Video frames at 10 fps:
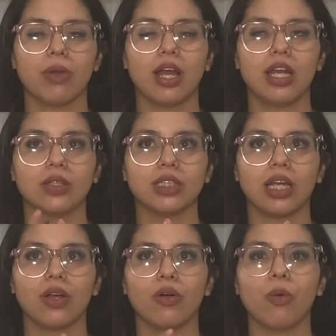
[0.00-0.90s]
and I was
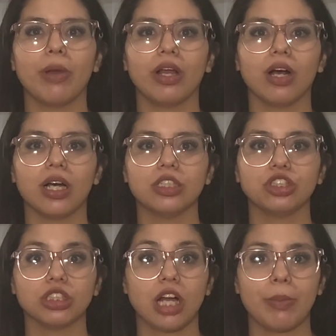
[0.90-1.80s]
like, oh my god,
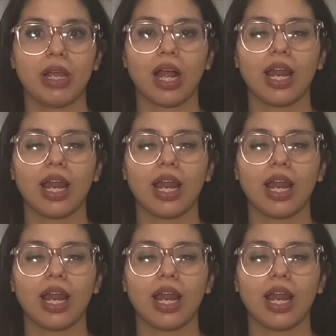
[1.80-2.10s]
she's coming.